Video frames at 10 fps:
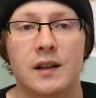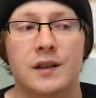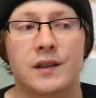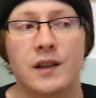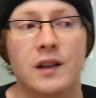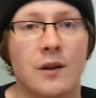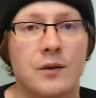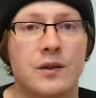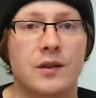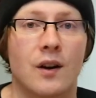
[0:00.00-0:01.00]
see
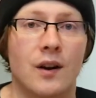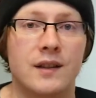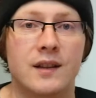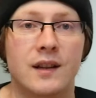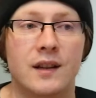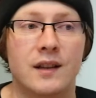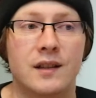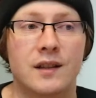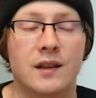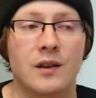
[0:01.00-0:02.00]
those
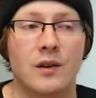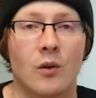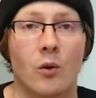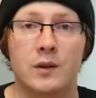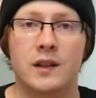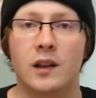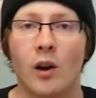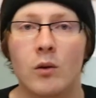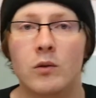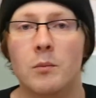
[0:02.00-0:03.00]
ideas or
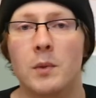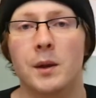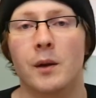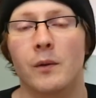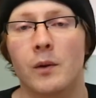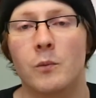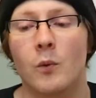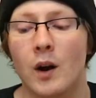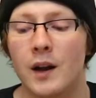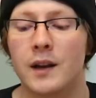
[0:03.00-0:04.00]
decode them in their own
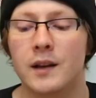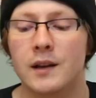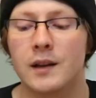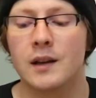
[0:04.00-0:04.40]
way,